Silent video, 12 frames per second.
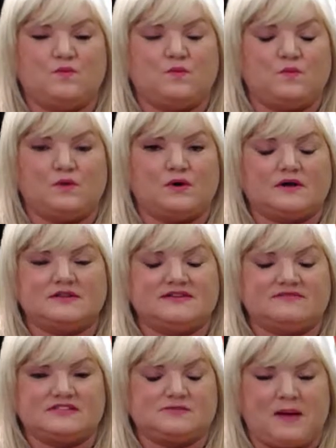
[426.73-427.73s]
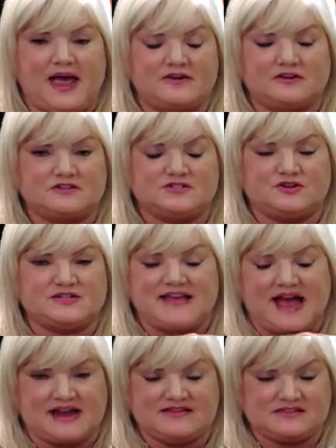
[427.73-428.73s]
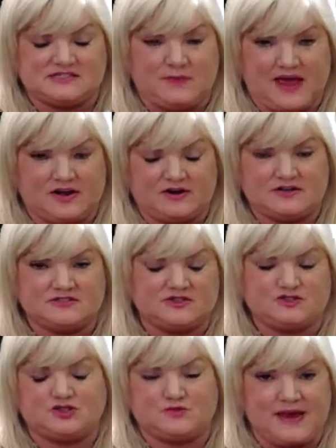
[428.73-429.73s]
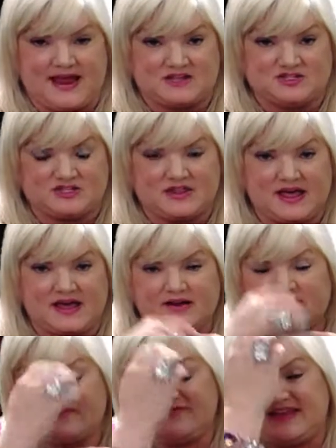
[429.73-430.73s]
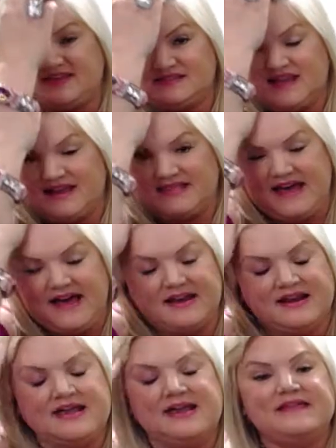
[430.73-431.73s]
World of the Spiders or Attack of the Spiders or Tarantula or things like that.